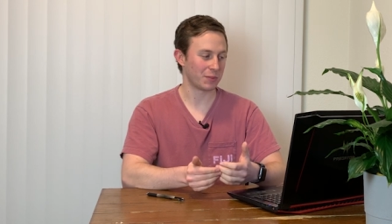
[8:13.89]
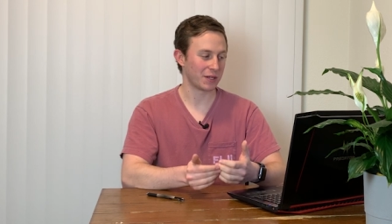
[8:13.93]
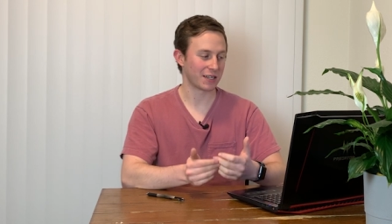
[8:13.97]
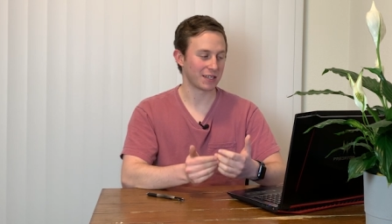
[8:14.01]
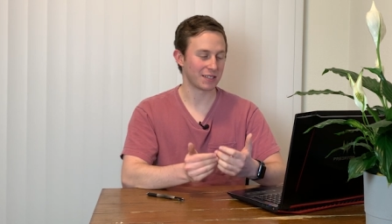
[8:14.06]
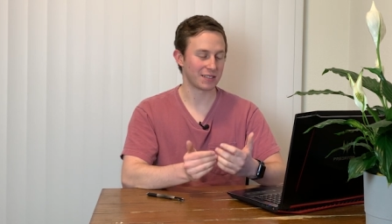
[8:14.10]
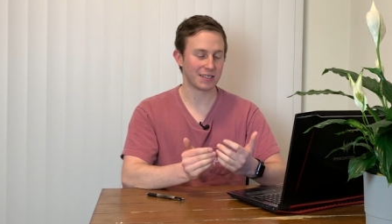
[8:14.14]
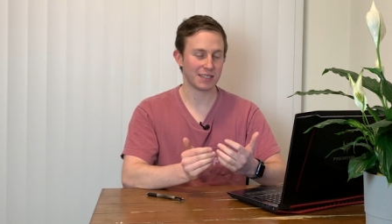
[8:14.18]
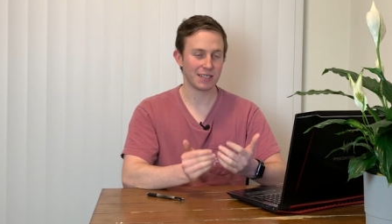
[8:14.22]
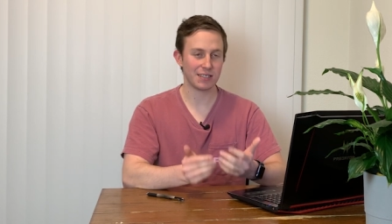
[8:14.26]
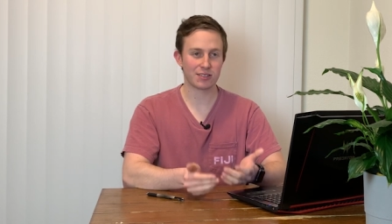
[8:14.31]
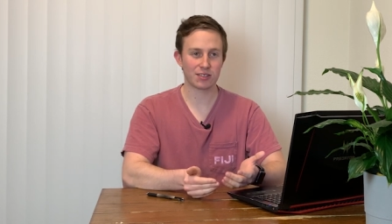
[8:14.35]

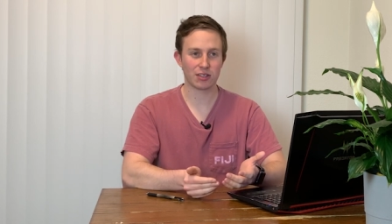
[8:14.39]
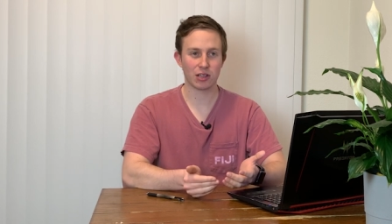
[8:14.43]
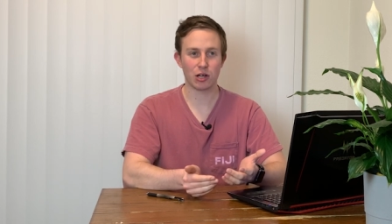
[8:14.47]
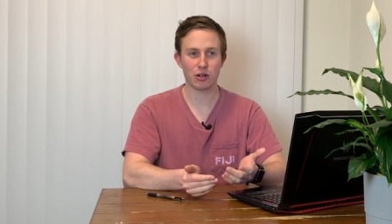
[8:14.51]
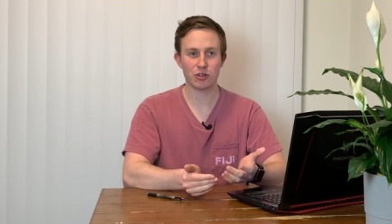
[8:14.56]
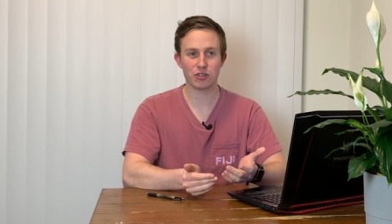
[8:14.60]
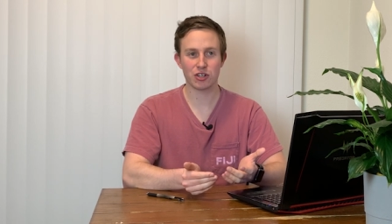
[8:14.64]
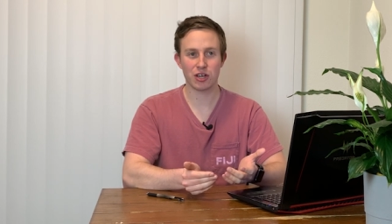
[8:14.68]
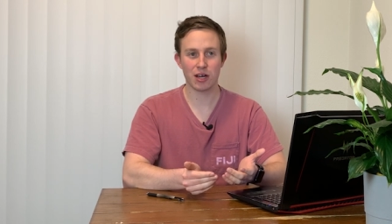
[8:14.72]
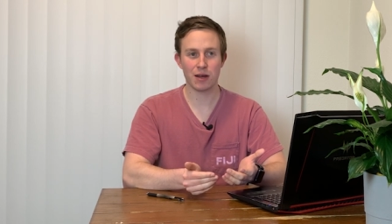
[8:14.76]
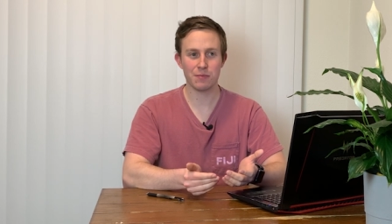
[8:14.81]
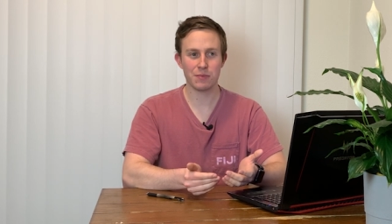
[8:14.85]
because these
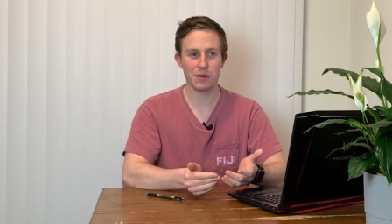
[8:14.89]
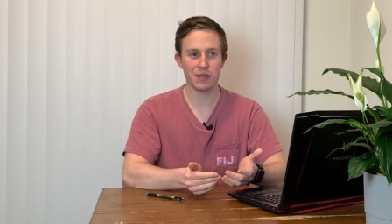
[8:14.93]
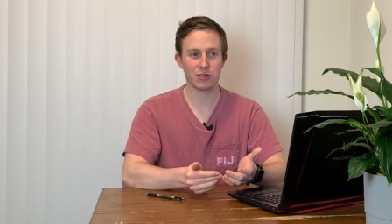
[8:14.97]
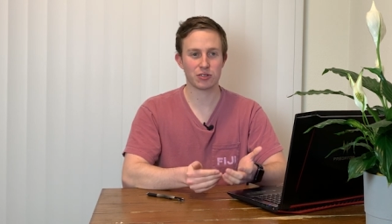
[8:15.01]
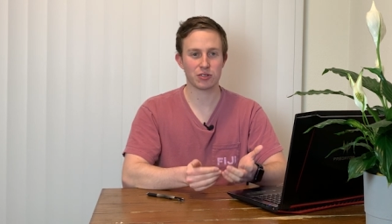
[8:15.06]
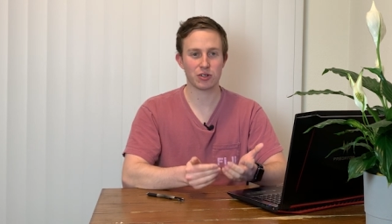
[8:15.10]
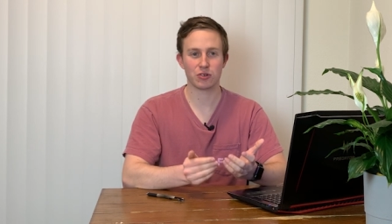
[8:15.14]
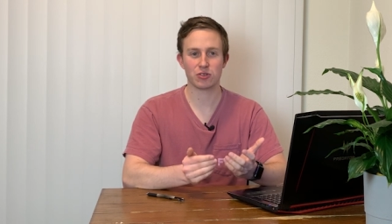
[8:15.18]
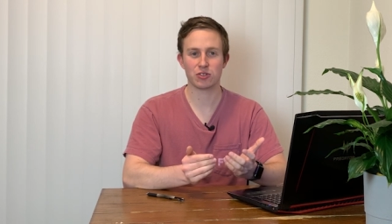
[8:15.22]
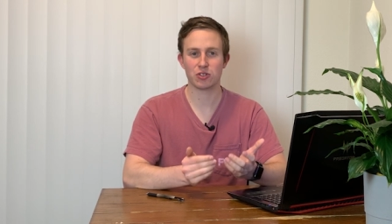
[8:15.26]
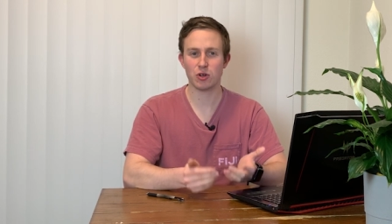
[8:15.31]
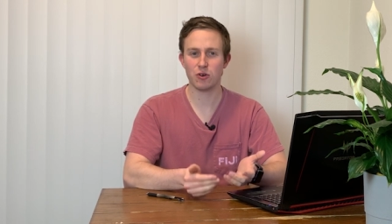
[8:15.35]
large
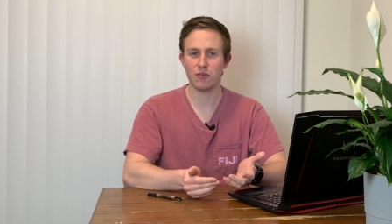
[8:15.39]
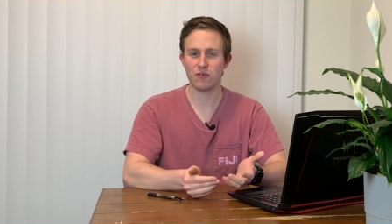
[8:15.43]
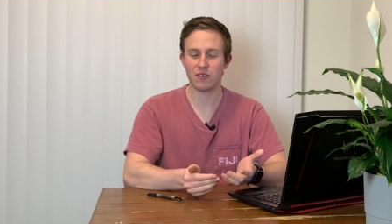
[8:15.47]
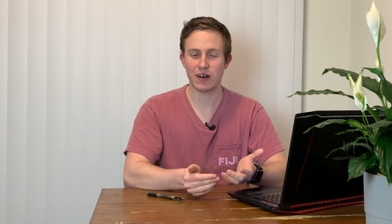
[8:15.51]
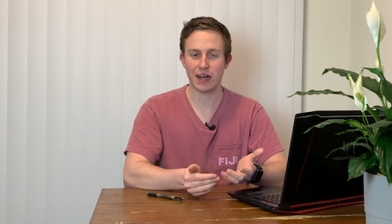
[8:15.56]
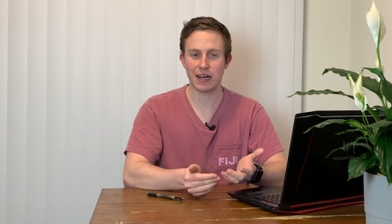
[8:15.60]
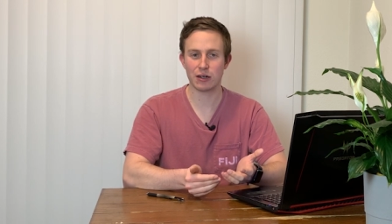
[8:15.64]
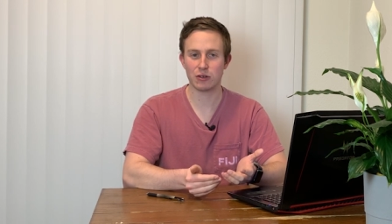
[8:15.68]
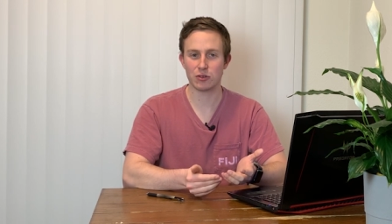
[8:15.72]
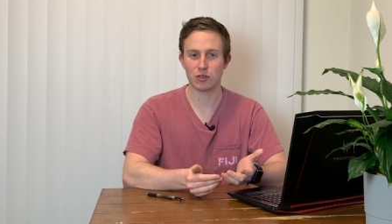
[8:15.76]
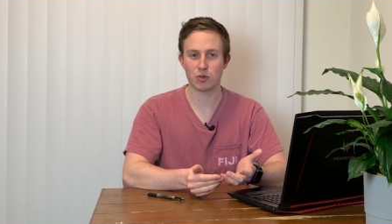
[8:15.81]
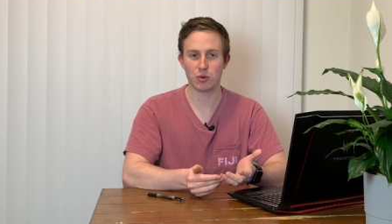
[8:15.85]
companies are so
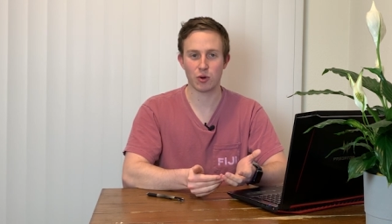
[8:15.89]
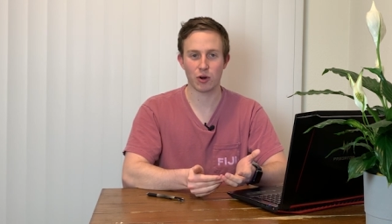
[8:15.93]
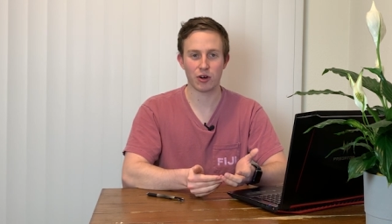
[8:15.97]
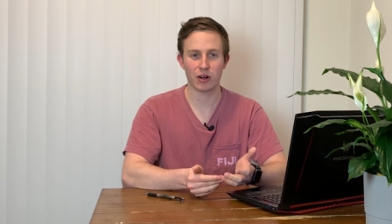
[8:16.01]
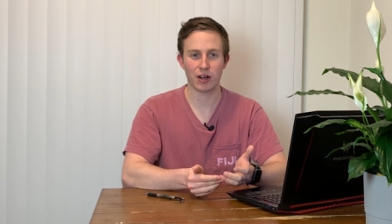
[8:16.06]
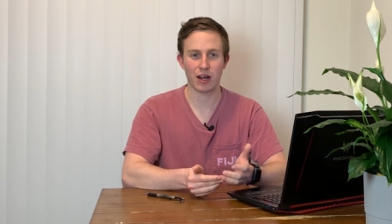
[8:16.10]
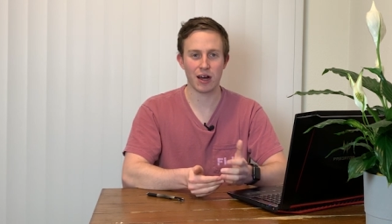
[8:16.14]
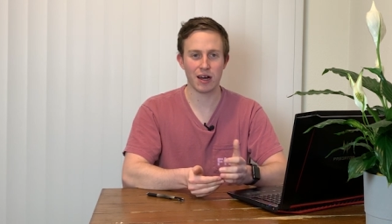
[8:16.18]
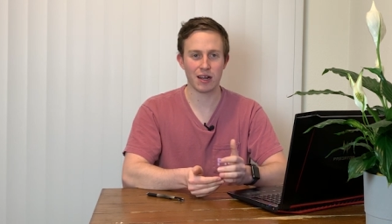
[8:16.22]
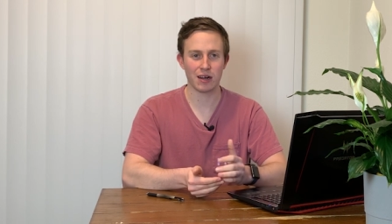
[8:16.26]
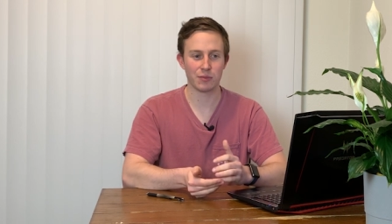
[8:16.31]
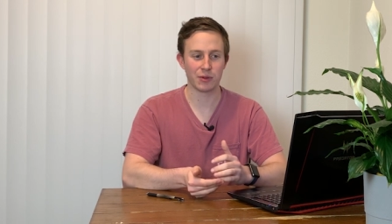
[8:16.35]
vital to our
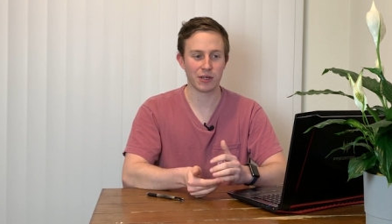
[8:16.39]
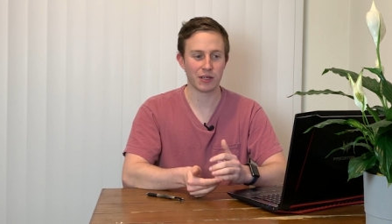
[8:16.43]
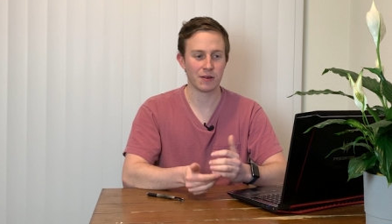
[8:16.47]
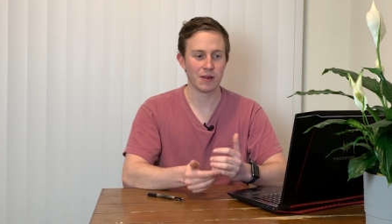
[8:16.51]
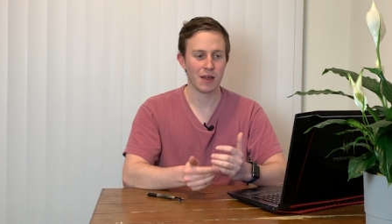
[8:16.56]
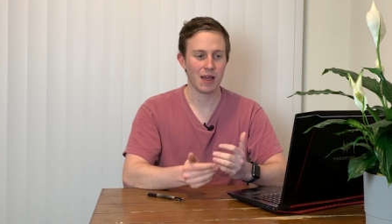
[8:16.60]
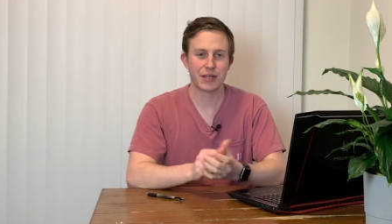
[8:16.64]
economy.